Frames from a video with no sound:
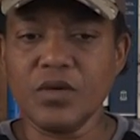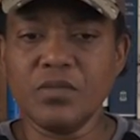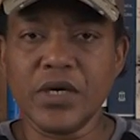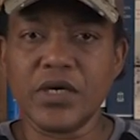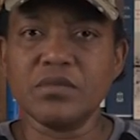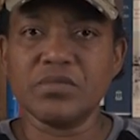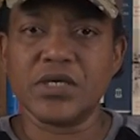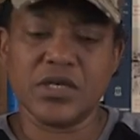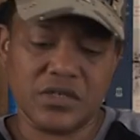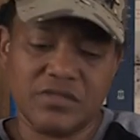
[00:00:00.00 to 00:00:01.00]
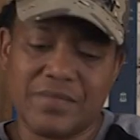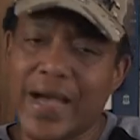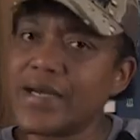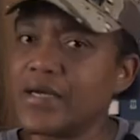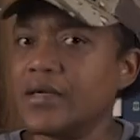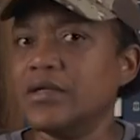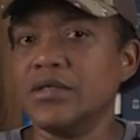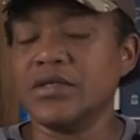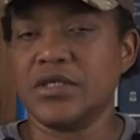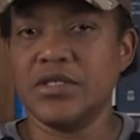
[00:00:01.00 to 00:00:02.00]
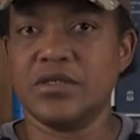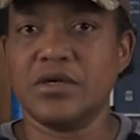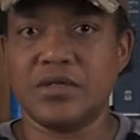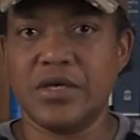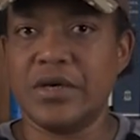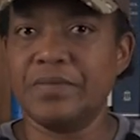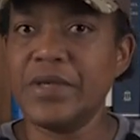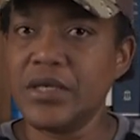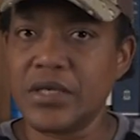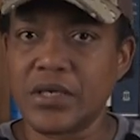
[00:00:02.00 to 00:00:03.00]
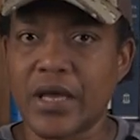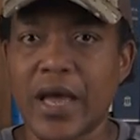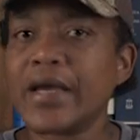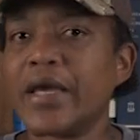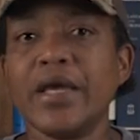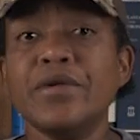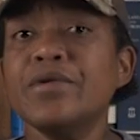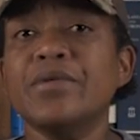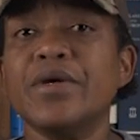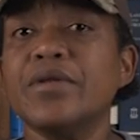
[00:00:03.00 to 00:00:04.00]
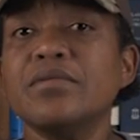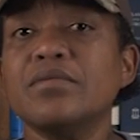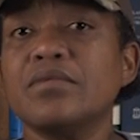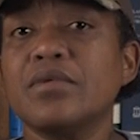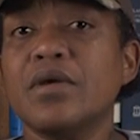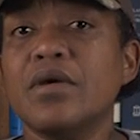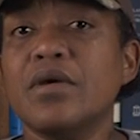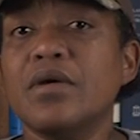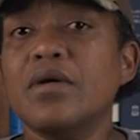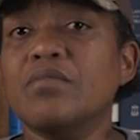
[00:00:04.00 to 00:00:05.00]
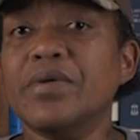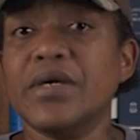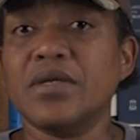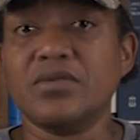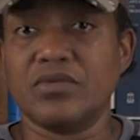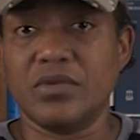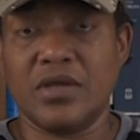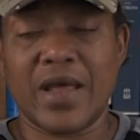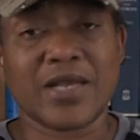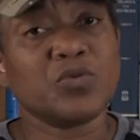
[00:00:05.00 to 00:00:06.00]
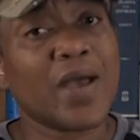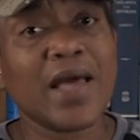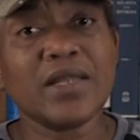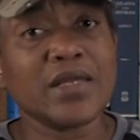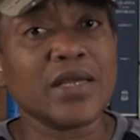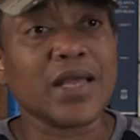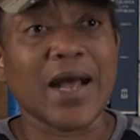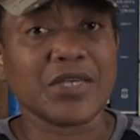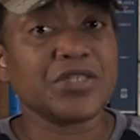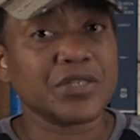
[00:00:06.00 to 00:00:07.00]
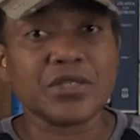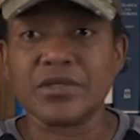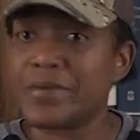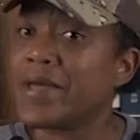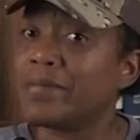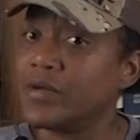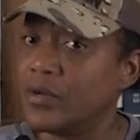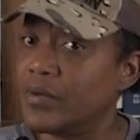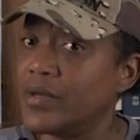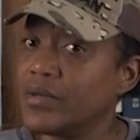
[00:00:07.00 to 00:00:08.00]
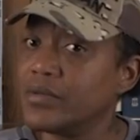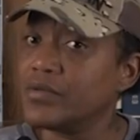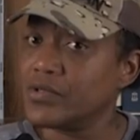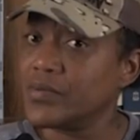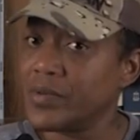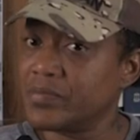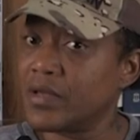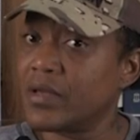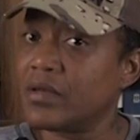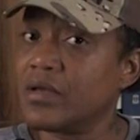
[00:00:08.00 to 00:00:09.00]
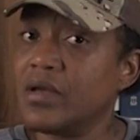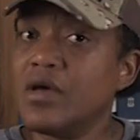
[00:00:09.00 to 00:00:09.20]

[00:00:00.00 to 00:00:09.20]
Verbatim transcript: But because of my color, he's going to tell me I can't do it. But in actuality, I should still be able to do it. You see what I'm saying?